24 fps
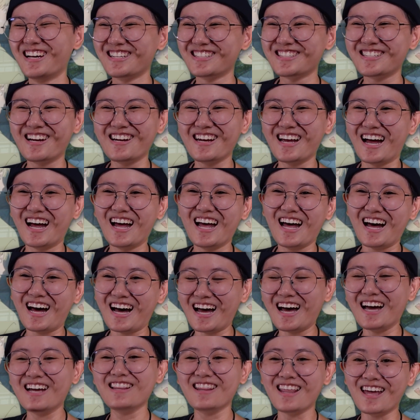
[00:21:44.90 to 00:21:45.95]
So yeah,
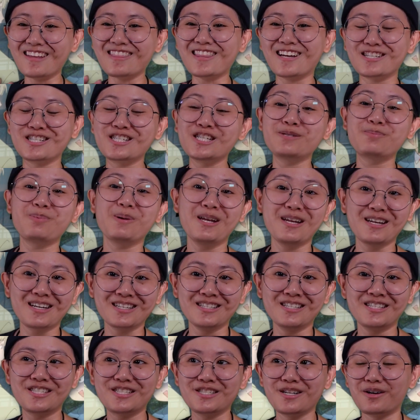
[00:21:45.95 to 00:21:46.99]
I like that she's being
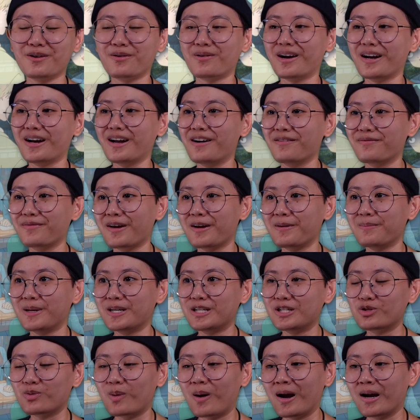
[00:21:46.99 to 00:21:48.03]
considerate of him
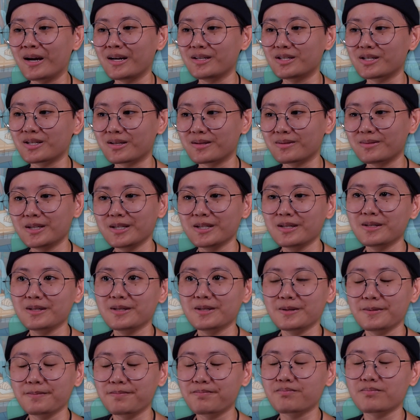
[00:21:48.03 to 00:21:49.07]
and trying to,
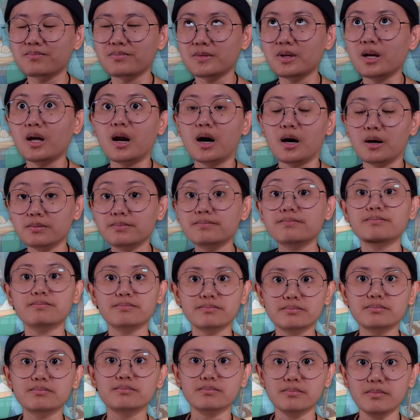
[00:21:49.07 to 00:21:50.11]
you know,
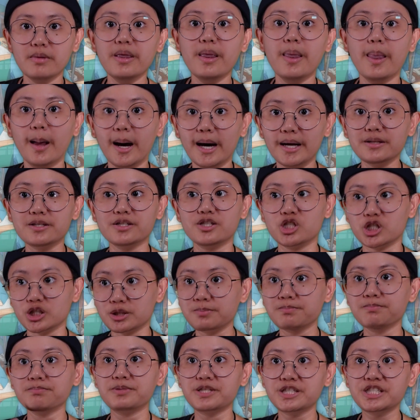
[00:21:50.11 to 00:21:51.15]
not to
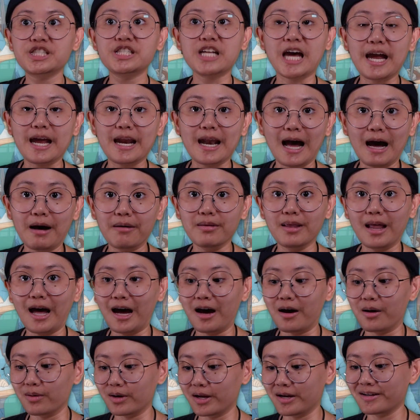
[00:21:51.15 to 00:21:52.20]
just say it out
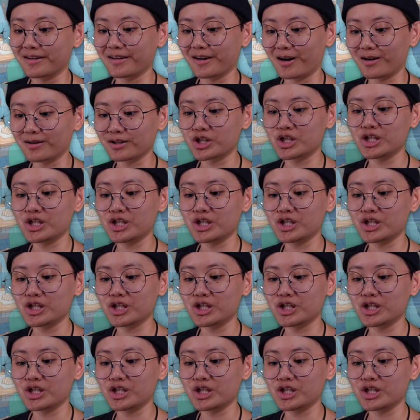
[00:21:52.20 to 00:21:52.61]
loud. You know,